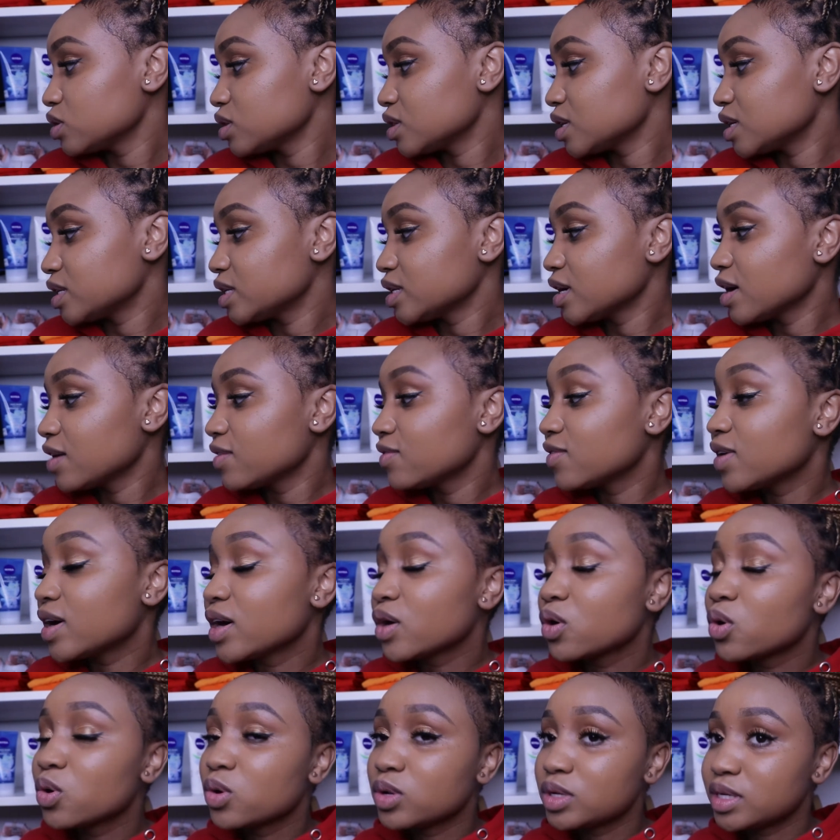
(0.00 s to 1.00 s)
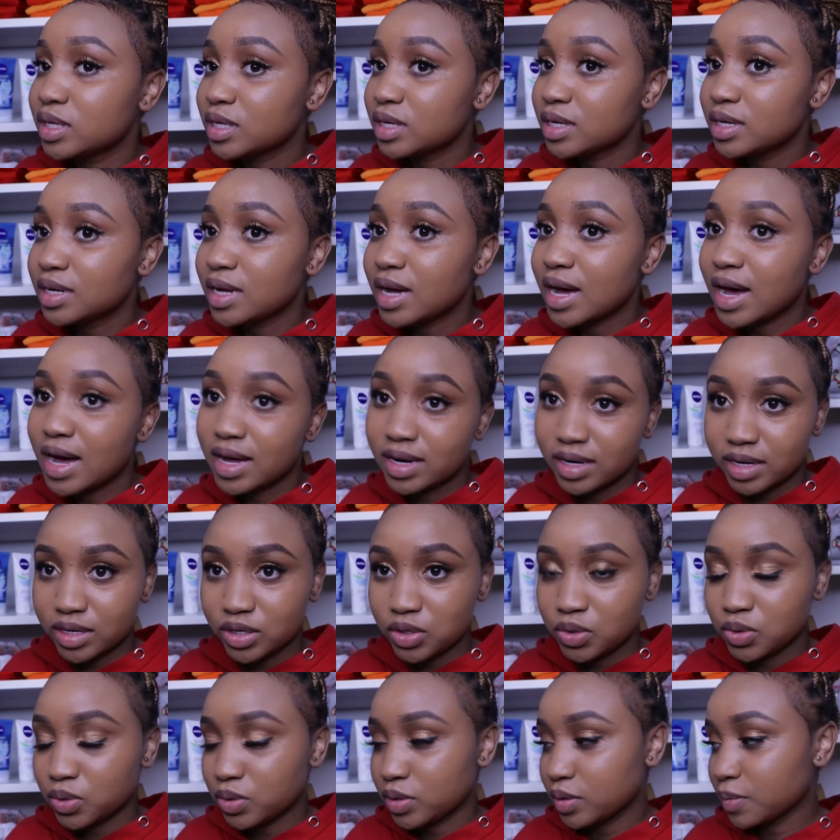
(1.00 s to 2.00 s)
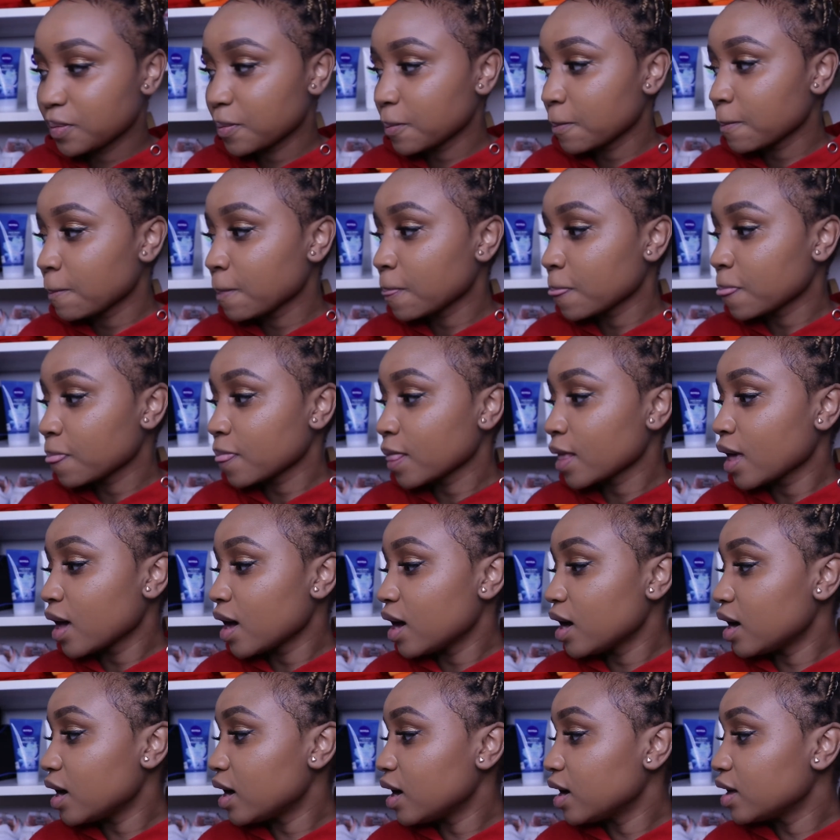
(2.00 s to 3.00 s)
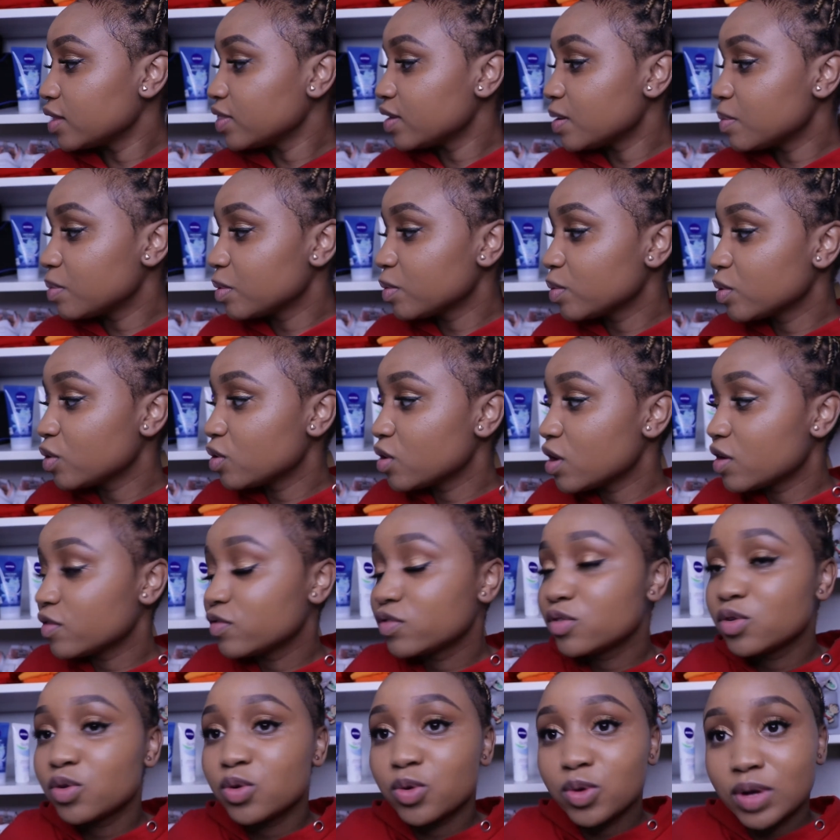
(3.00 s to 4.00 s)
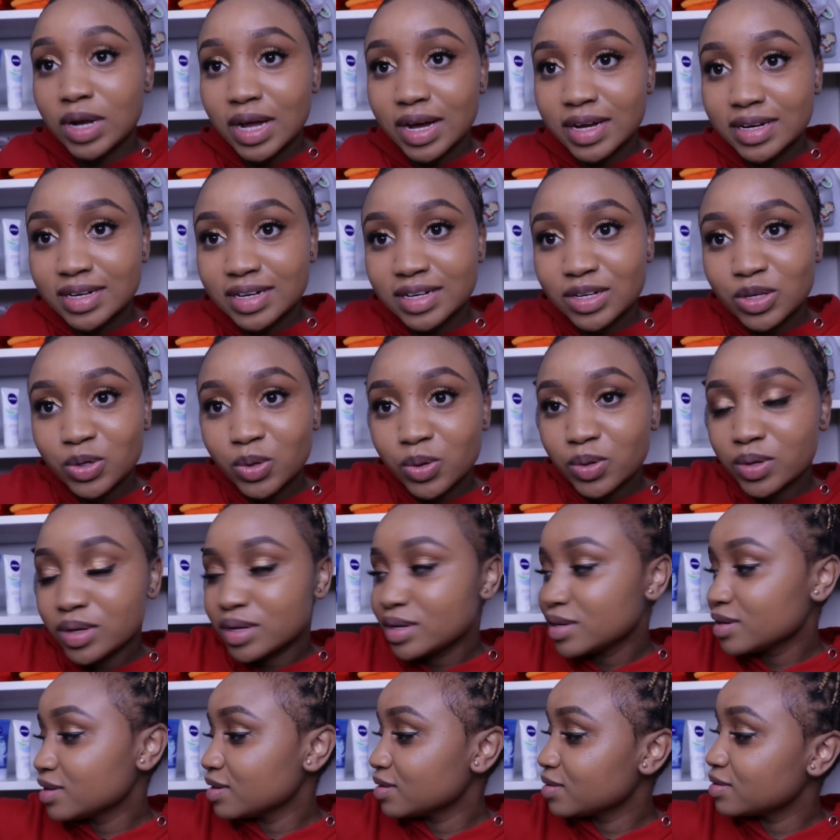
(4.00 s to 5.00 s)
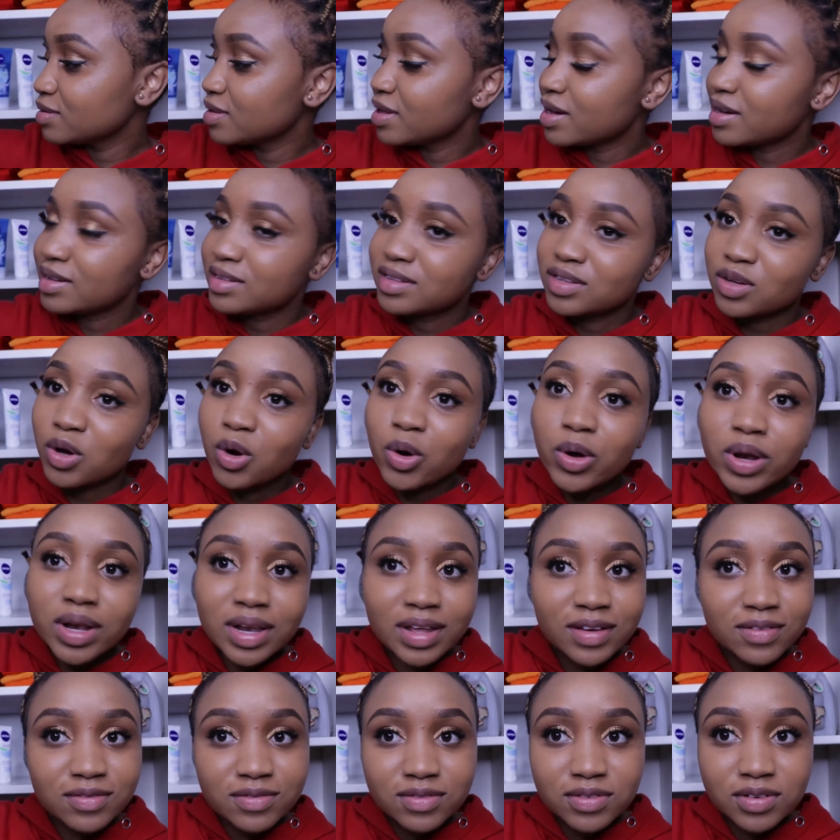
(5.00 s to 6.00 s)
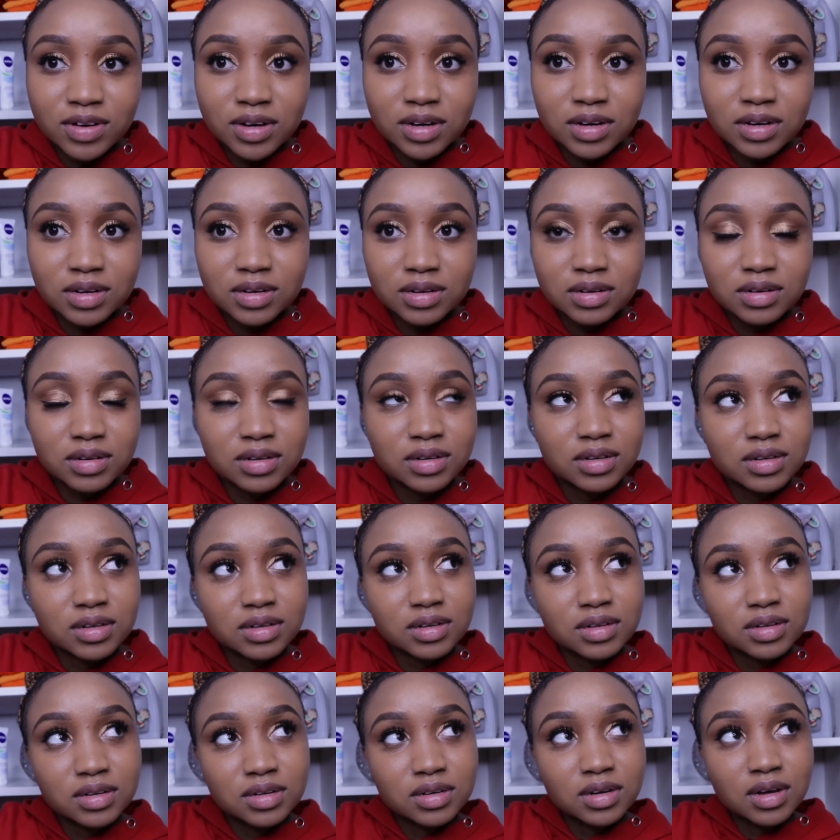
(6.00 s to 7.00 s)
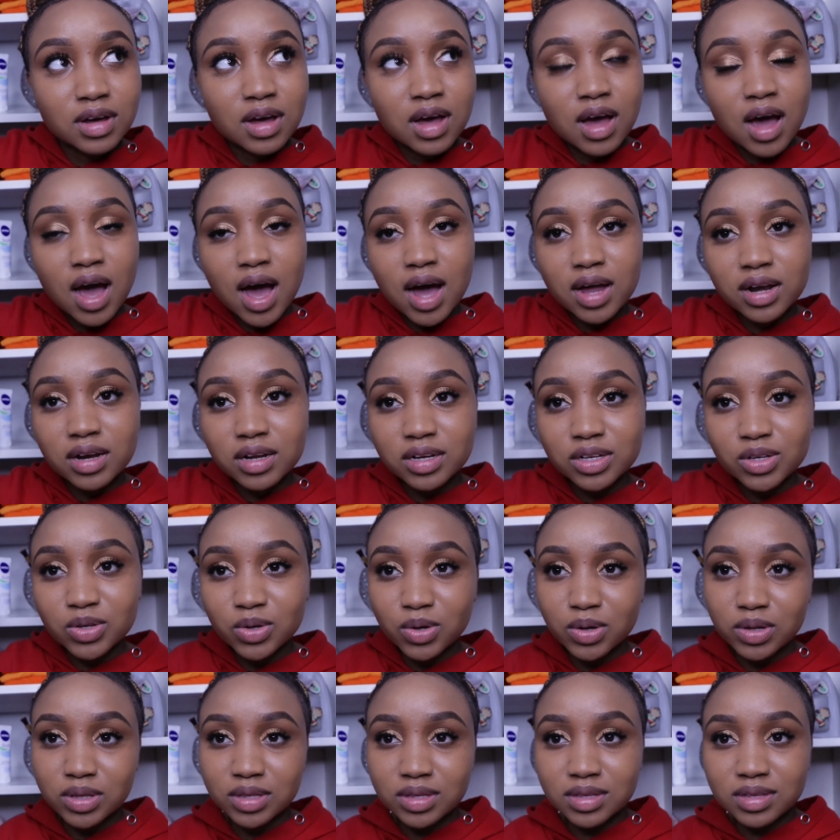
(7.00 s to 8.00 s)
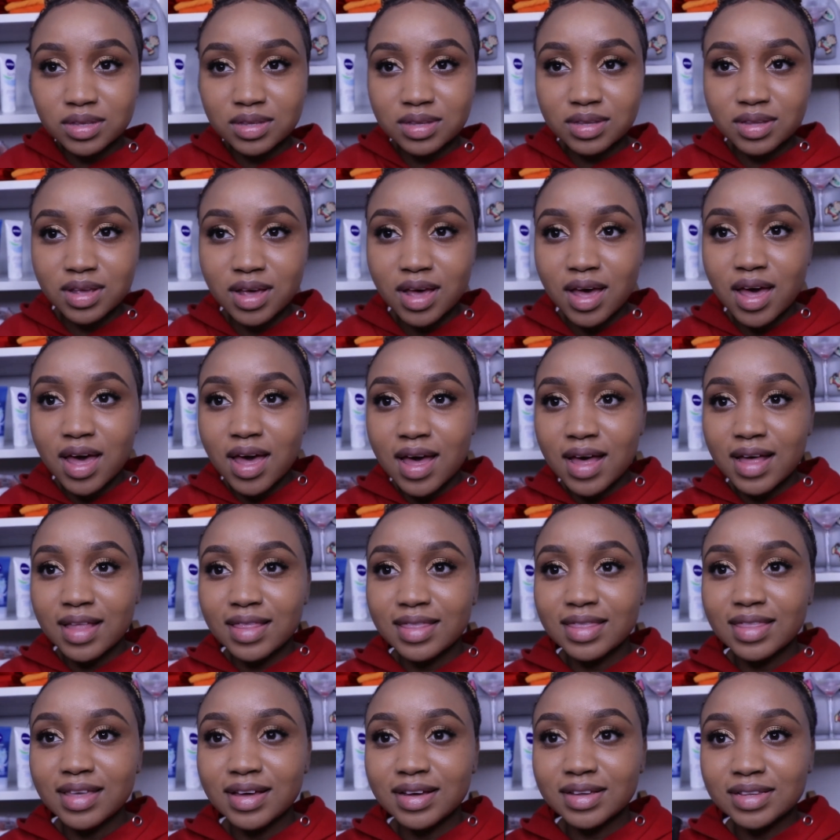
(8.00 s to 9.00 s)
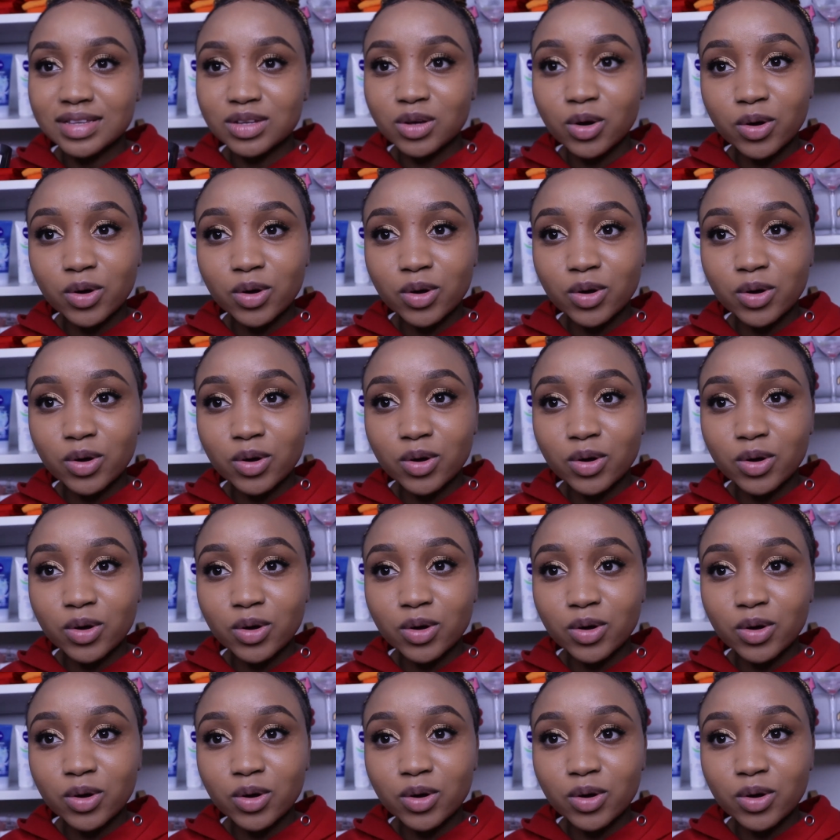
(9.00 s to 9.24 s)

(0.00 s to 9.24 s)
that have a golden undertone. There are people who have cool undertone. There's olive undertones. There's